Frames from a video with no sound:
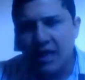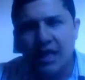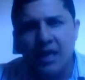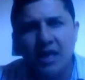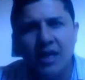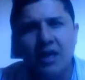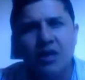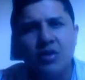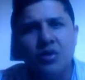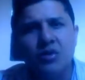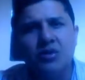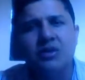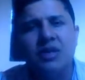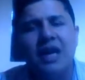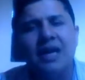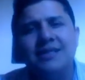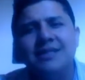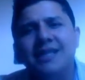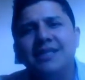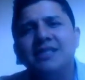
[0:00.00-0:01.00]
he could
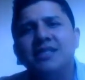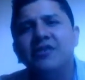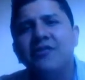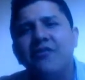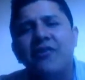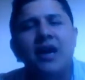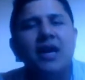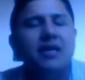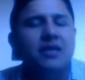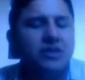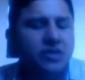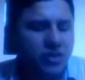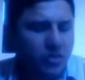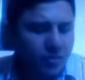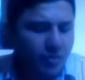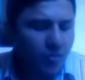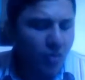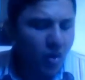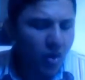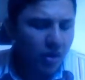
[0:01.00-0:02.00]
identify
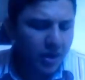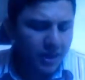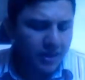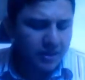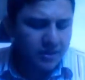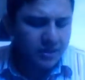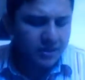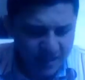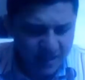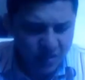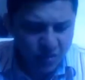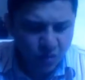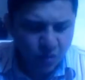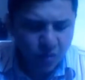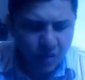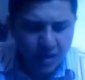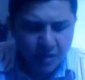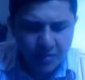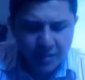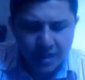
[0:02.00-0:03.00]
some bodies
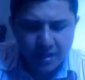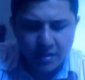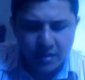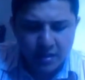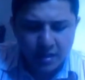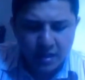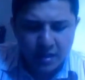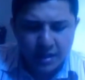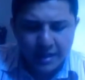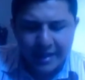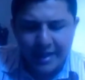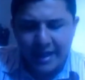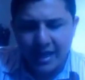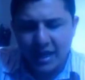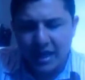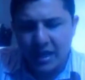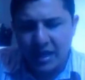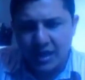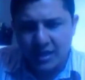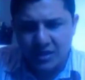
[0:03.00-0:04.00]
squirming
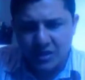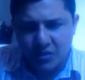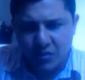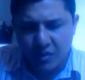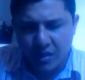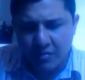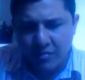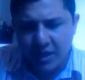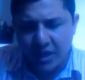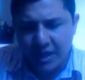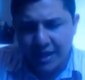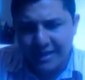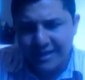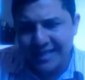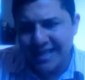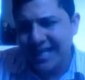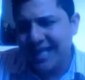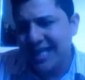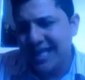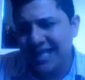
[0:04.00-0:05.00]
in
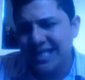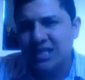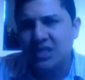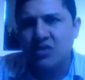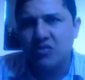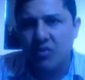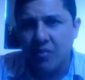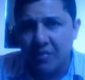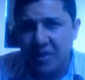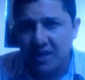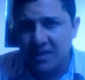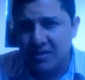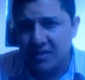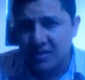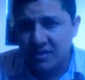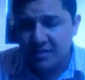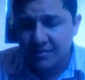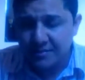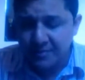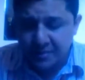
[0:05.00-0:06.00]
the excrement.